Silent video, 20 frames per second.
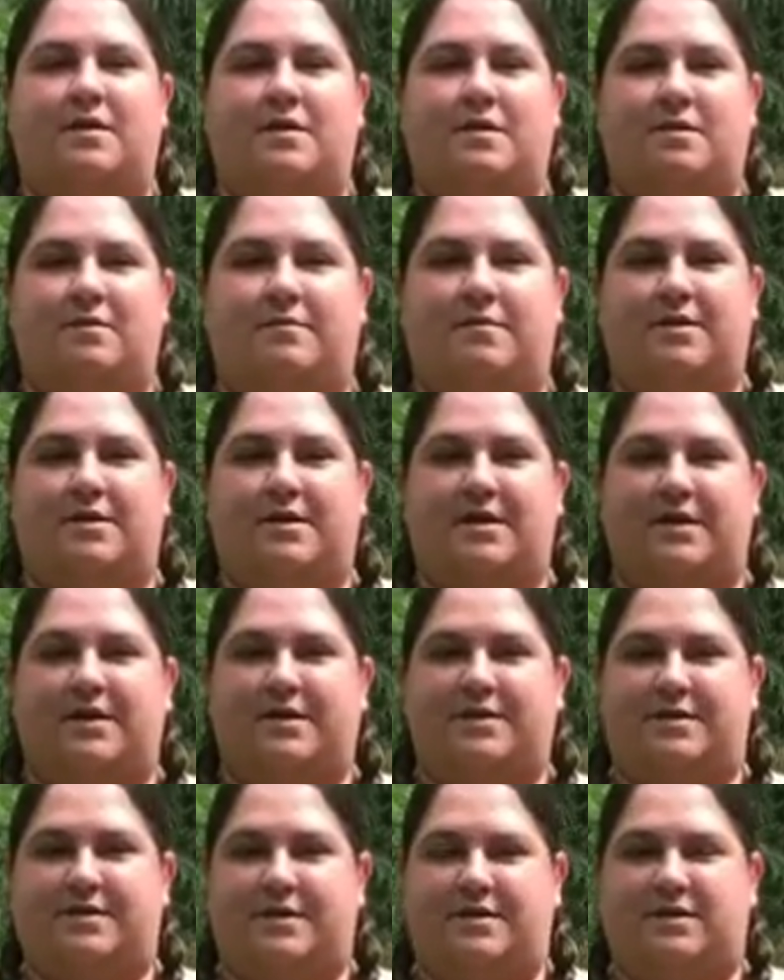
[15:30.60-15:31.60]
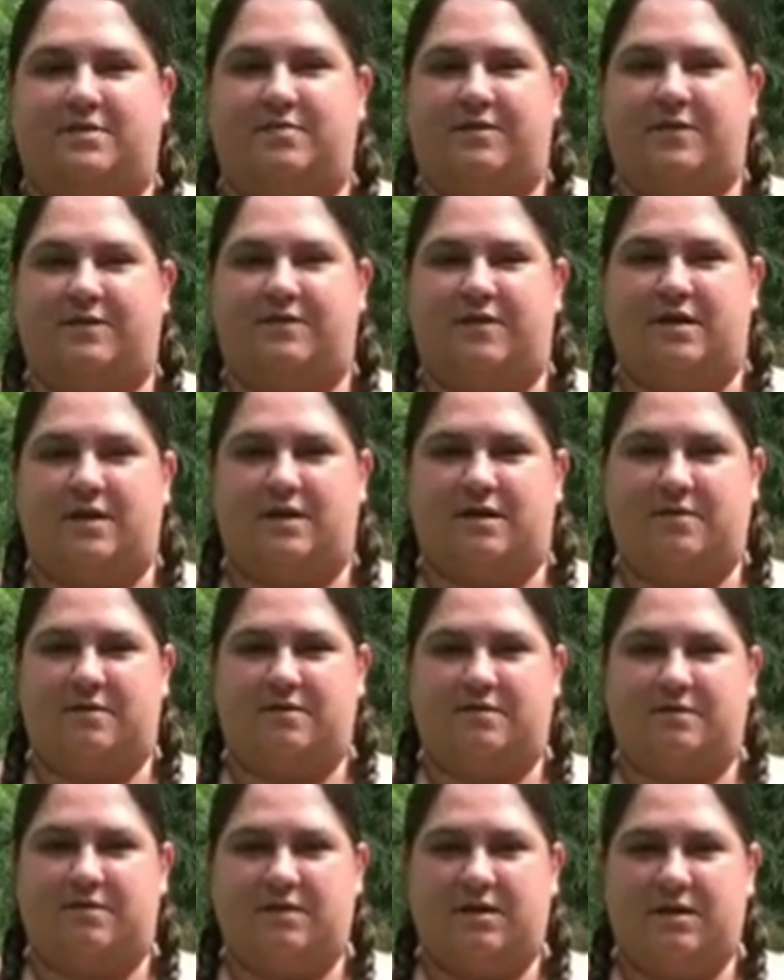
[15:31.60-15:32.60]
Well, guys, that's my
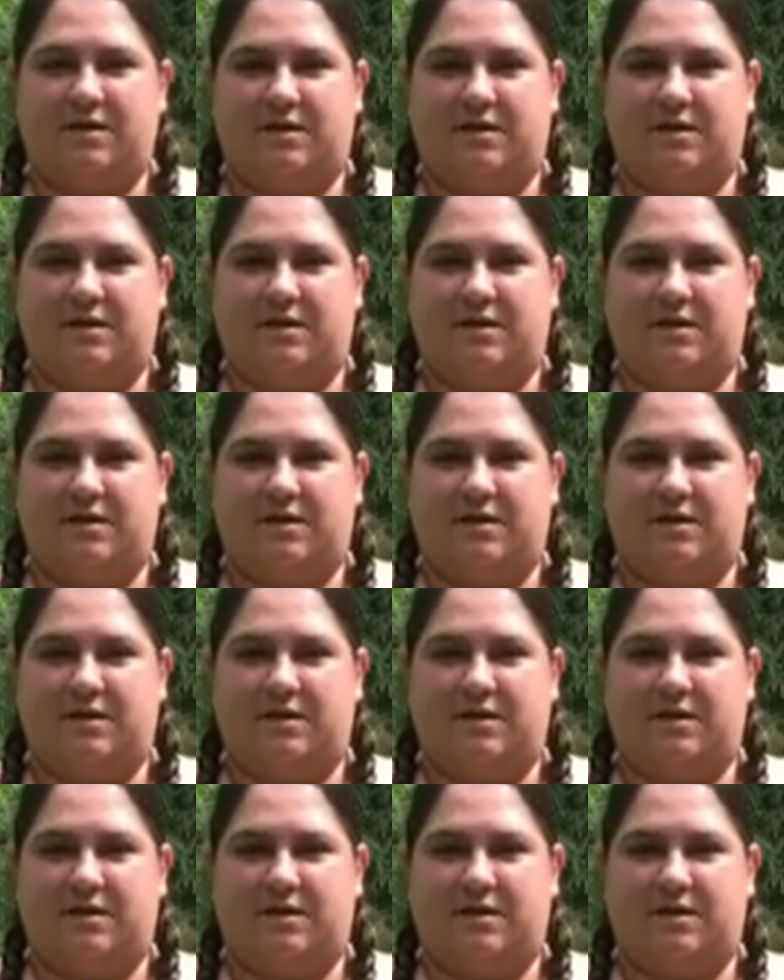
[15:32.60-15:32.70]
video.